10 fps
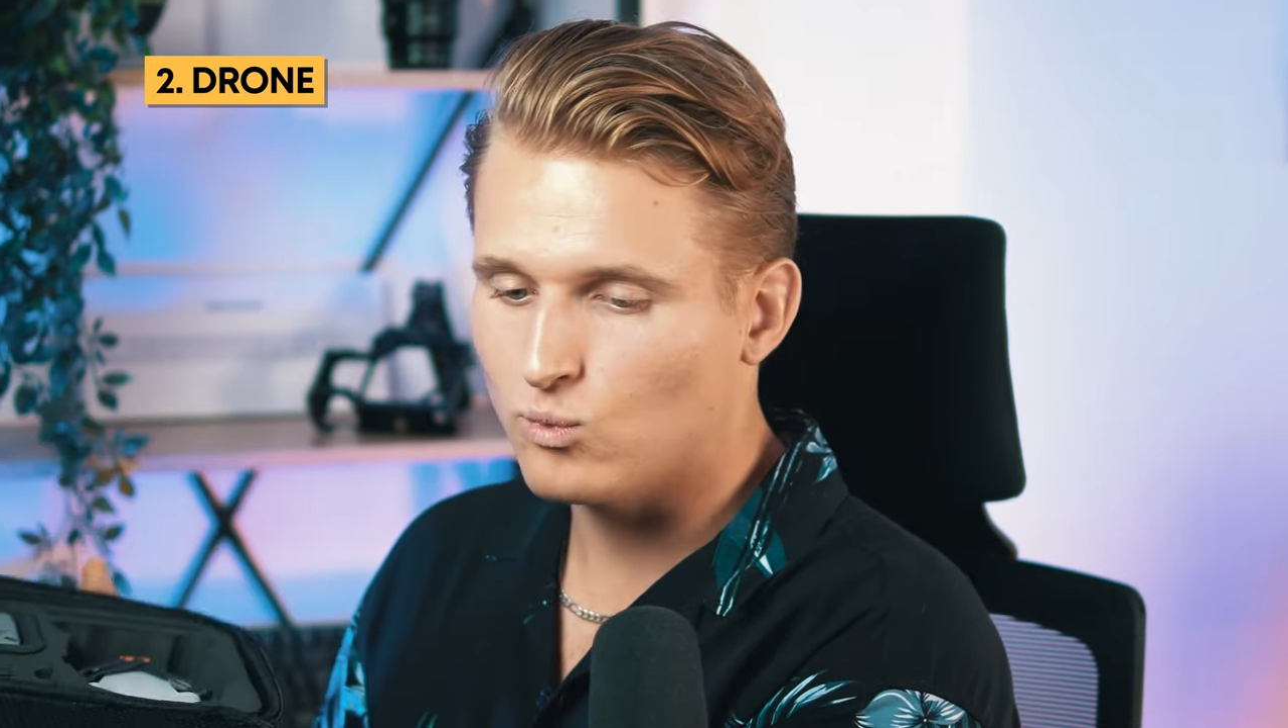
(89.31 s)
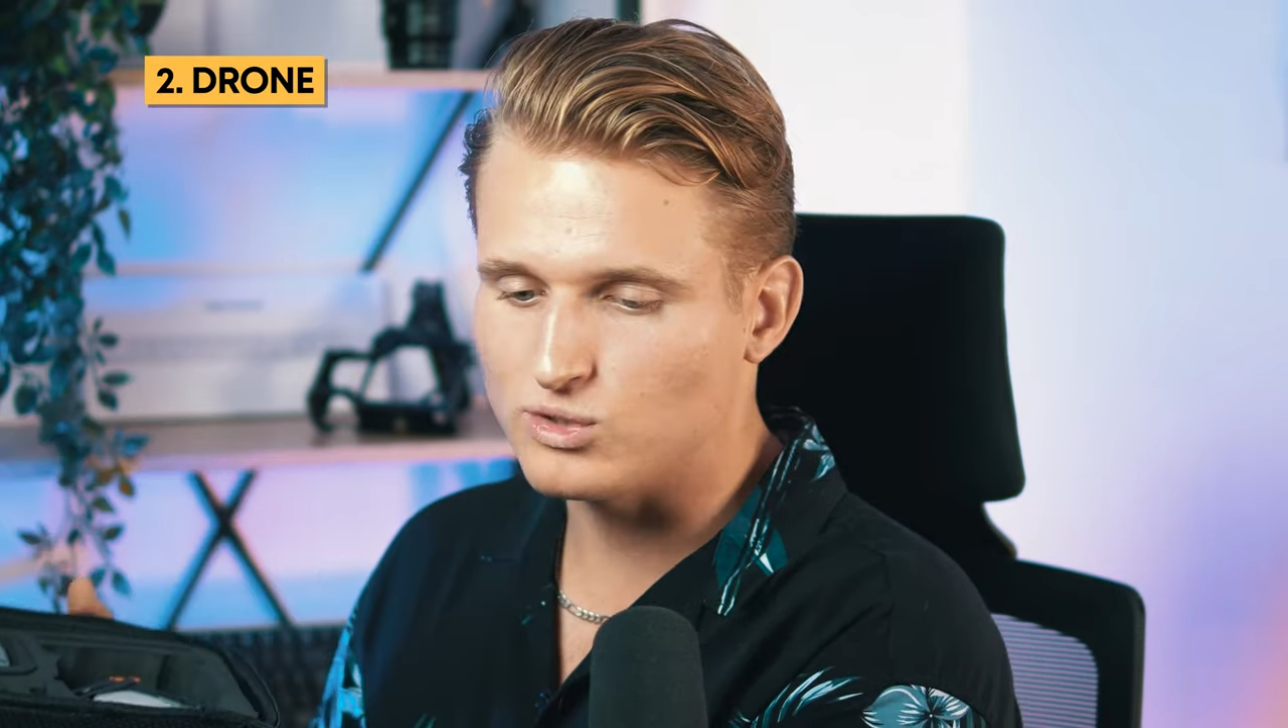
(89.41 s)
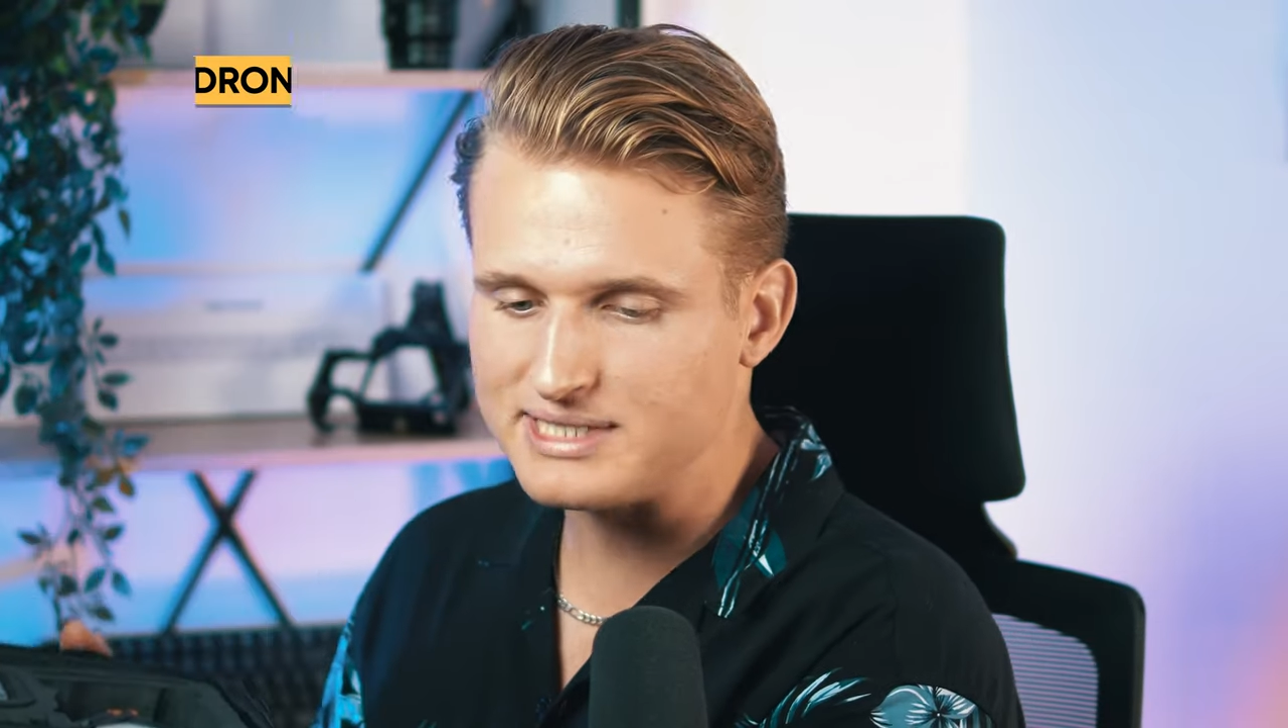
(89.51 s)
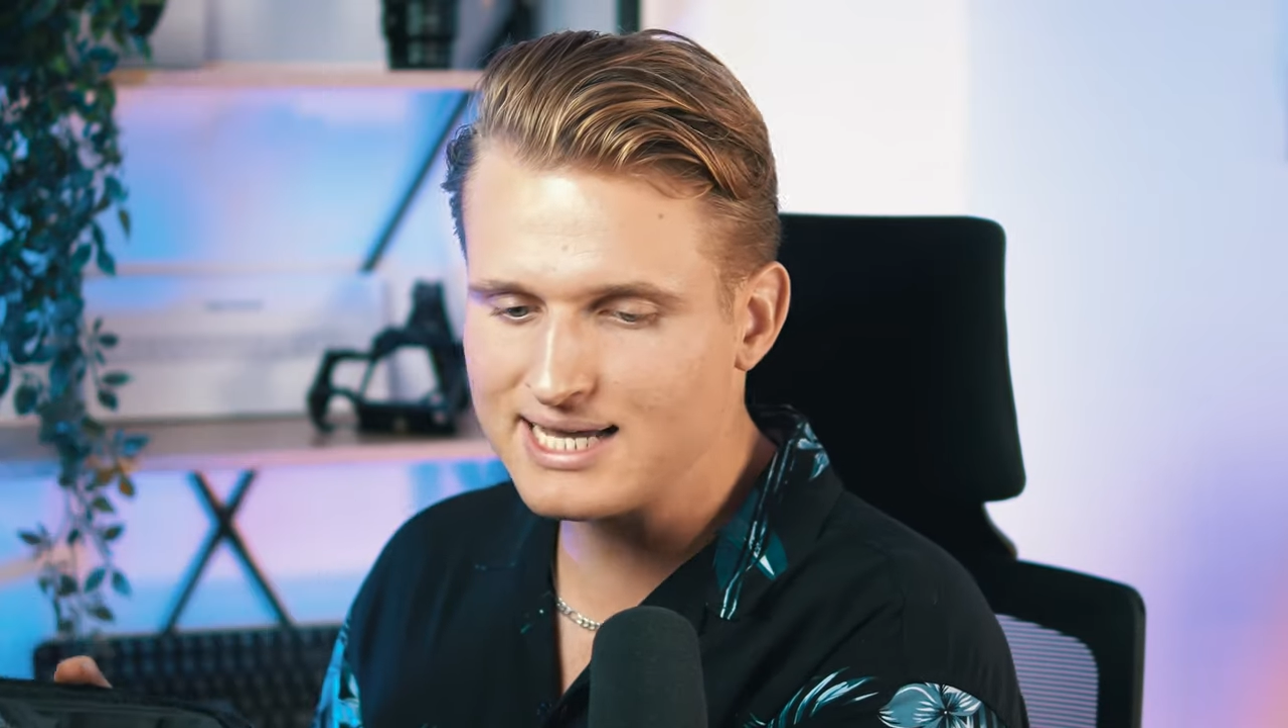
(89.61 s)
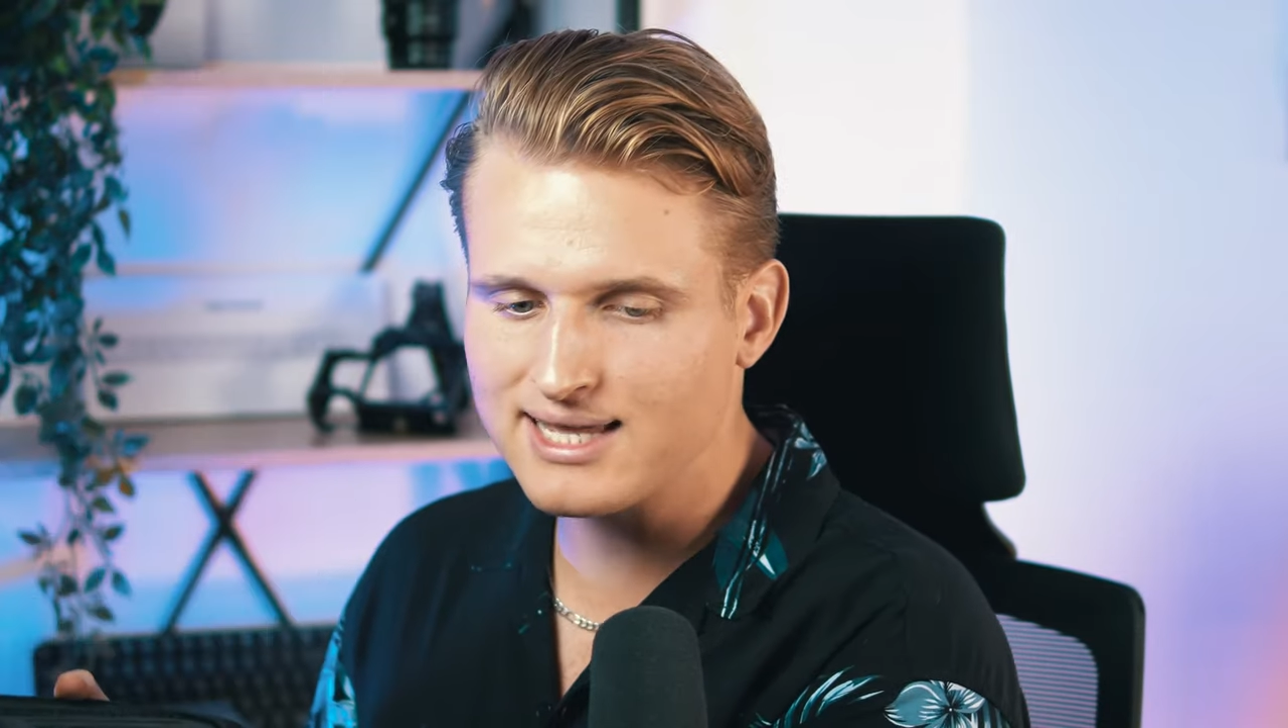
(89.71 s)

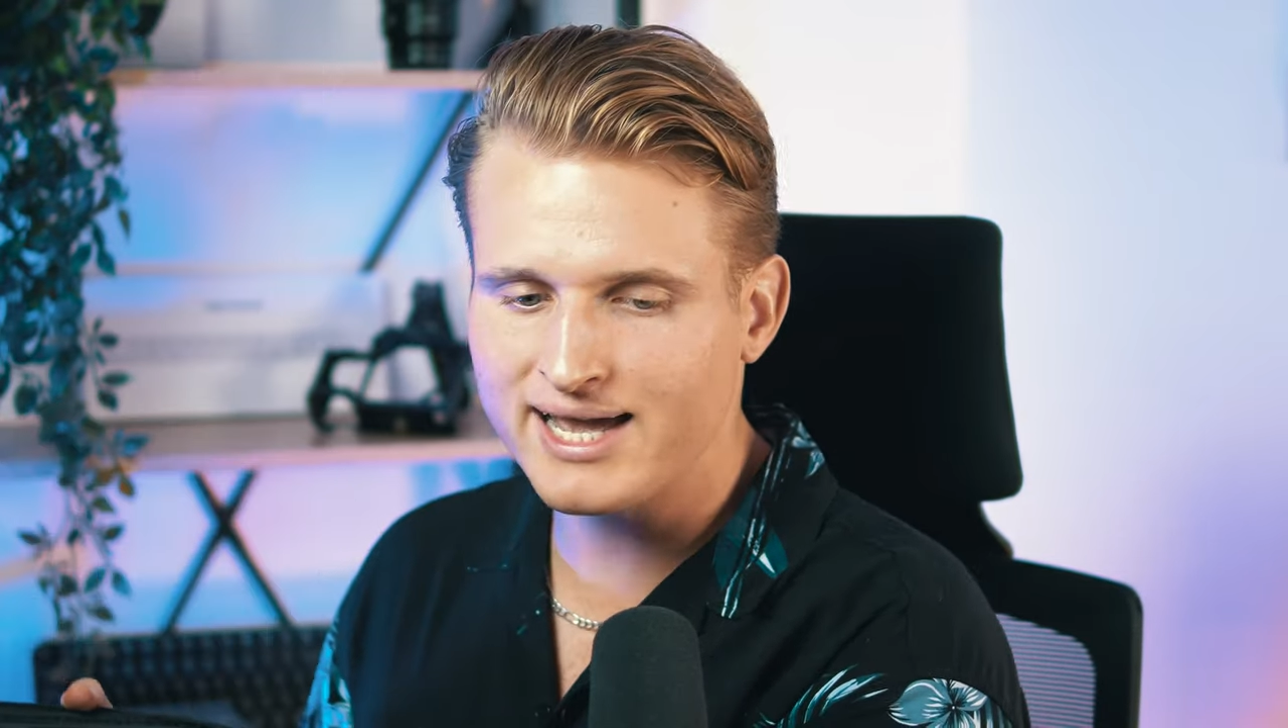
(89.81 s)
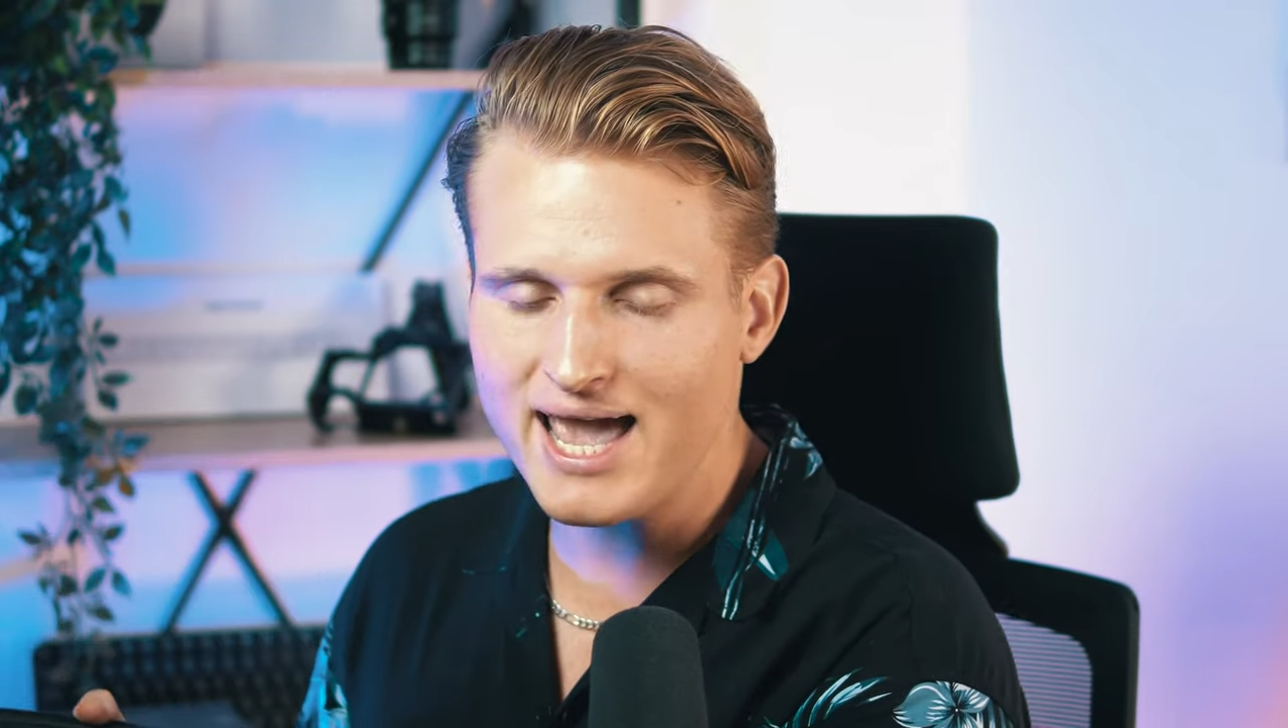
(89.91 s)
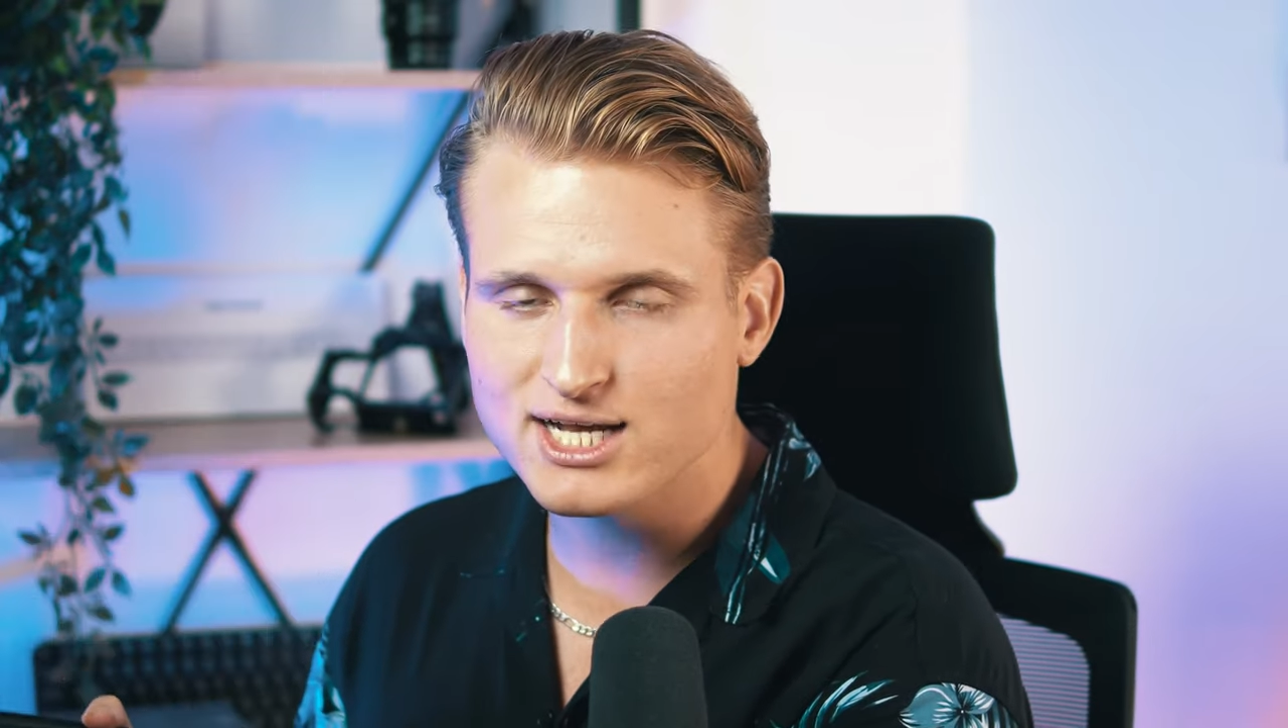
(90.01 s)
With that, I